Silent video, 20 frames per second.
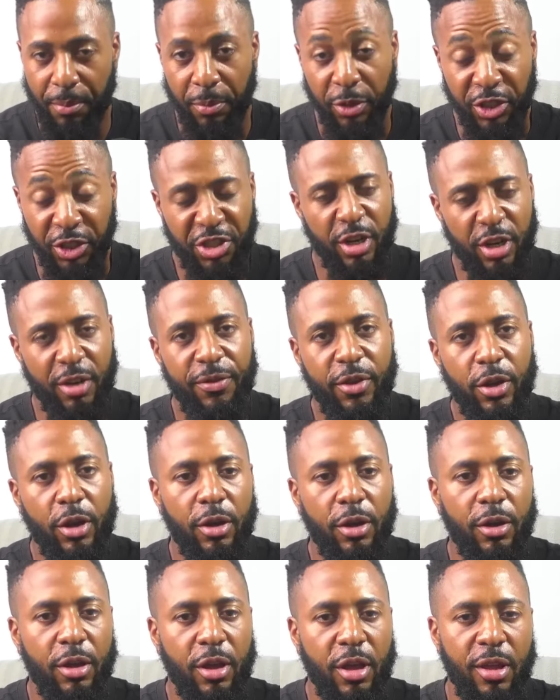Share the video
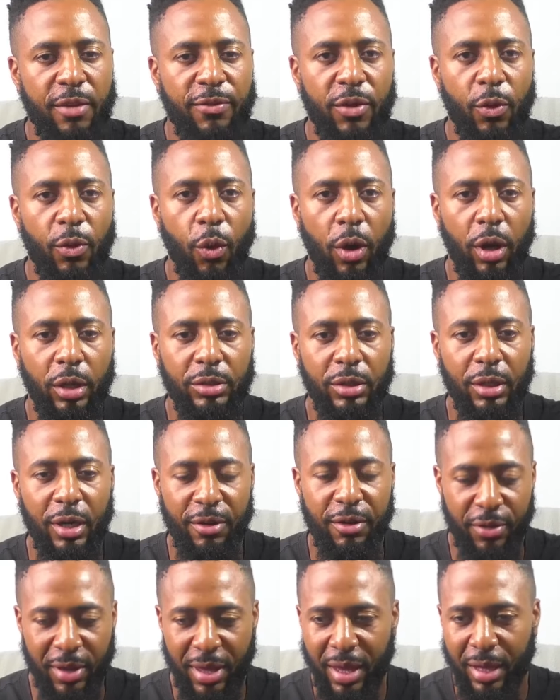if you want or
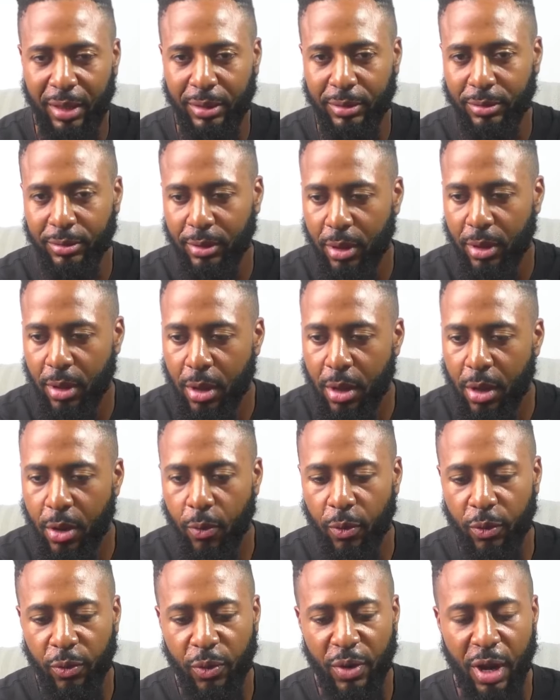if you can.
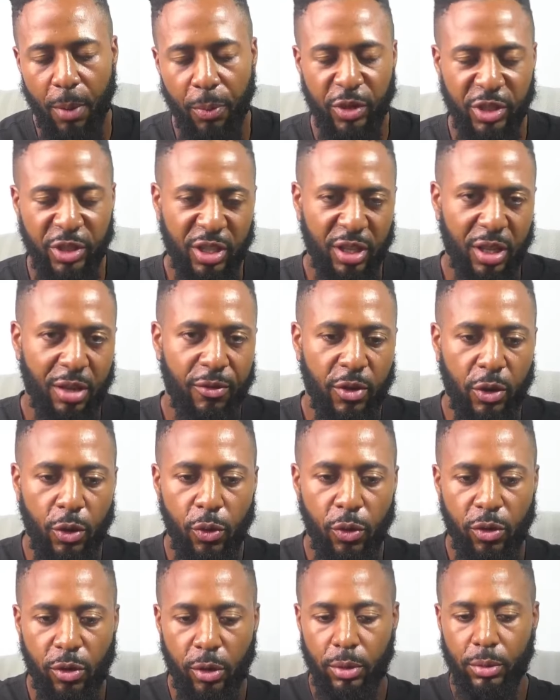Would really appreciate it if you
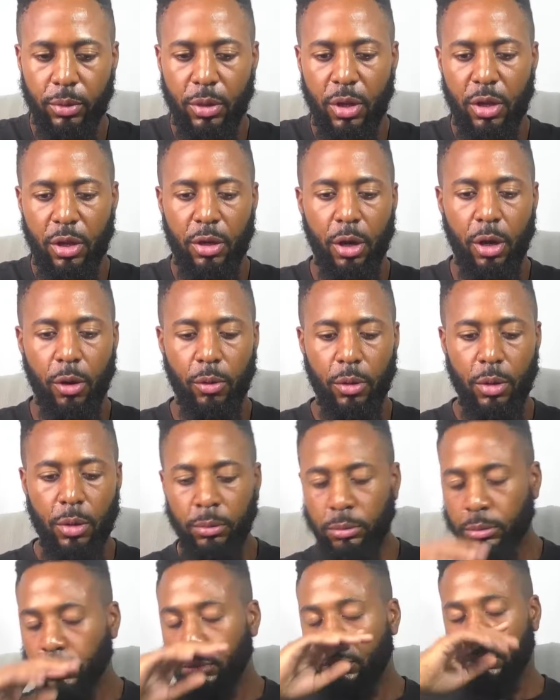do so. No,
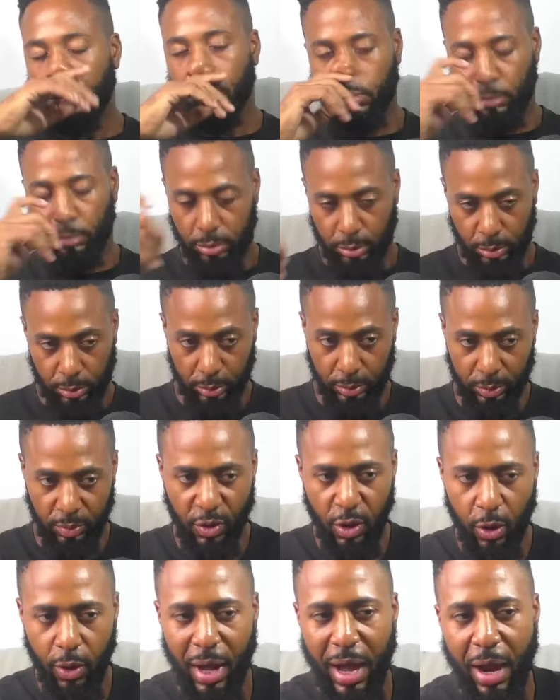
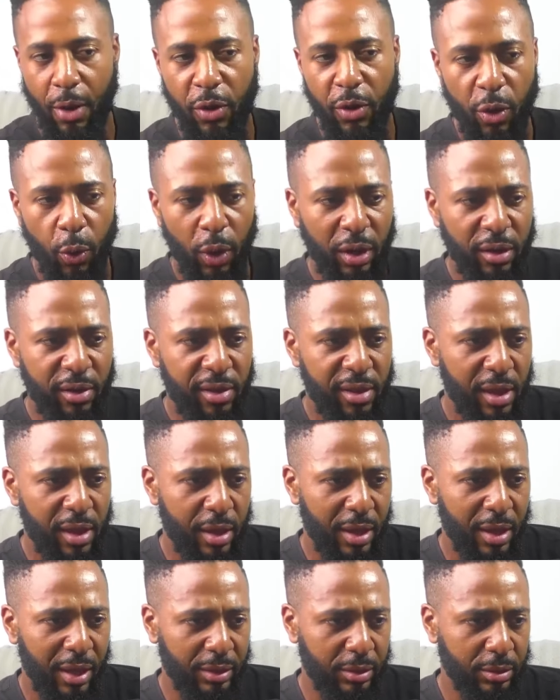I really want to say
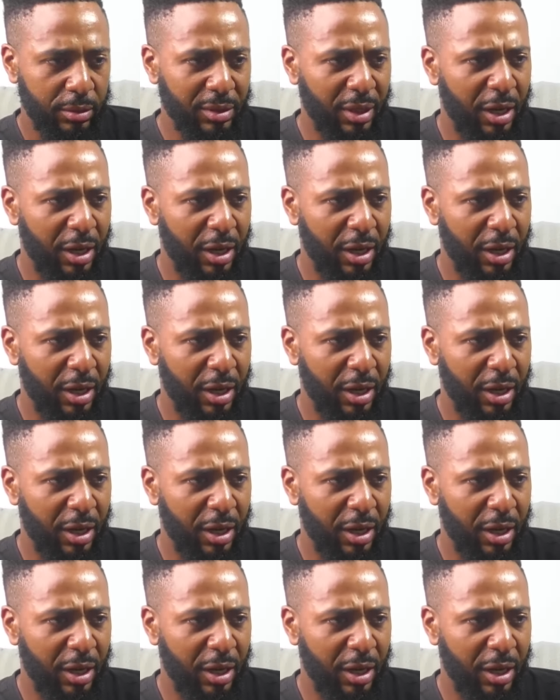that